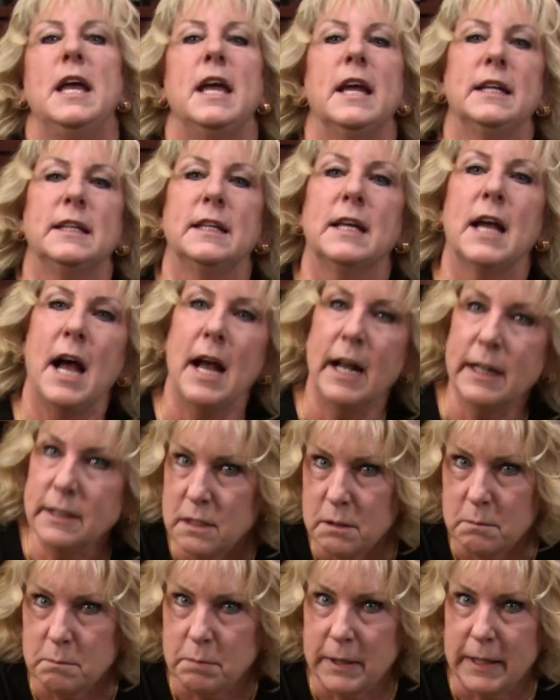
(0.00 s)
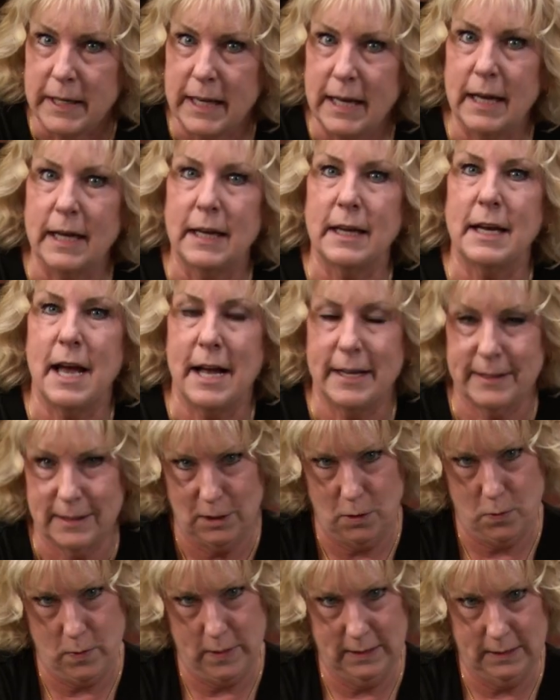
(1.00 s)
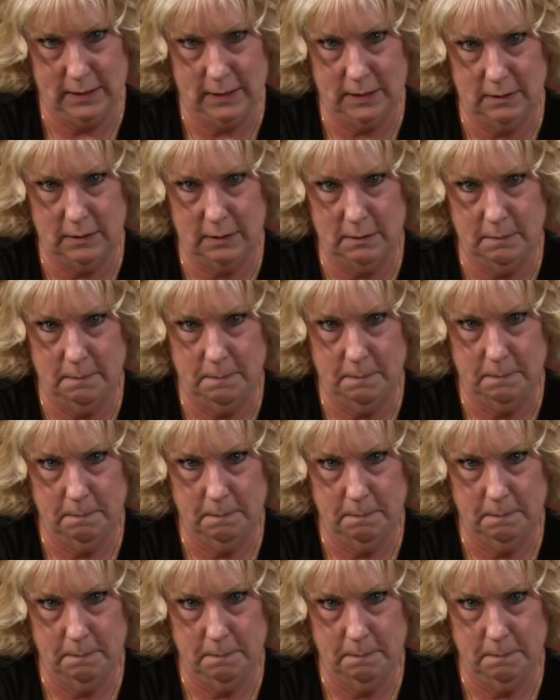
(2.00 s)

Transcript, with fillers: and contemplate consequences.